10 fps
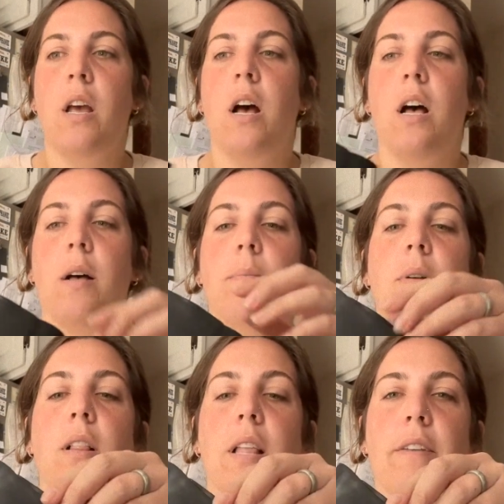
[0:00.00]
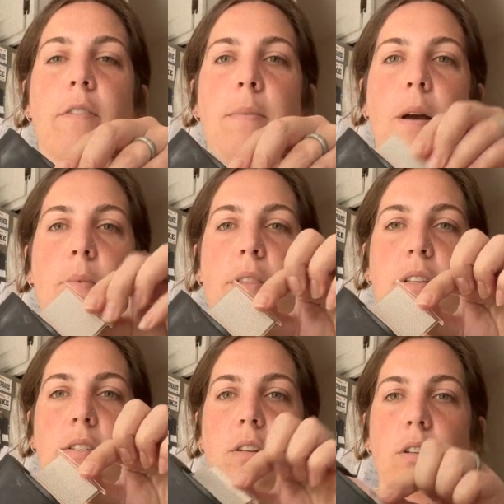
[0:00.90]
A lot of them come with
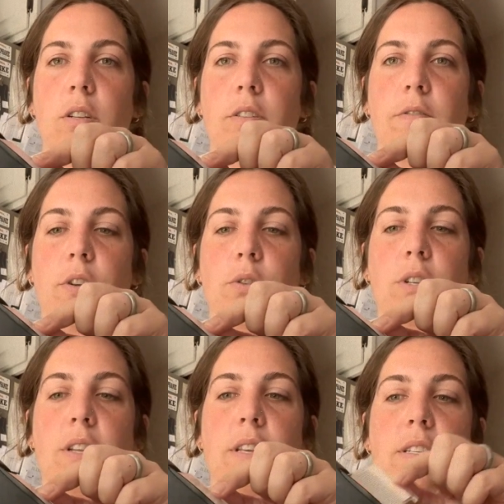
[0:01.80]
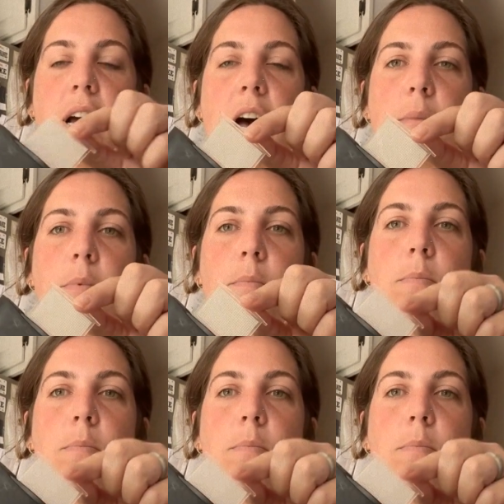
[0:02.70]
this little diffuser in the top,